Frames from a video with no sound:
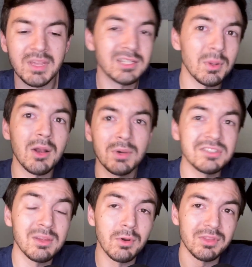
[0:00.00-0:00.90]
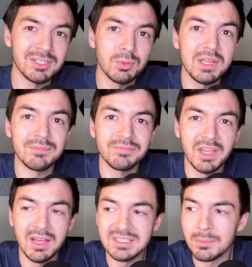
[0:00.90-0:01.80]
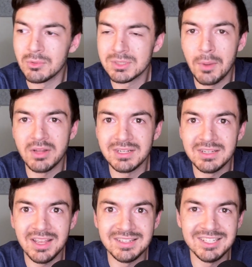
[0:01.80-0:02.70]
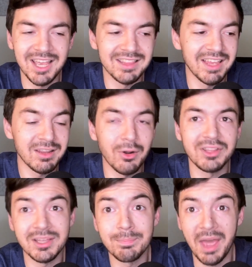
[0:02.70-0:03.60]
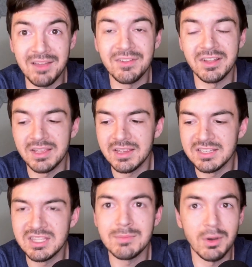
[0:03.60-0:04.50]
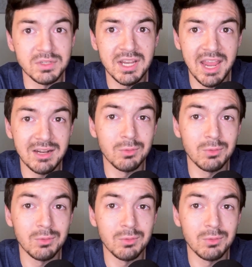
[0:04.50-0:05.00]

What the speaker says: because when I originally wrote this tweet, someone responded and said that, you know, I think backfilling is the most hated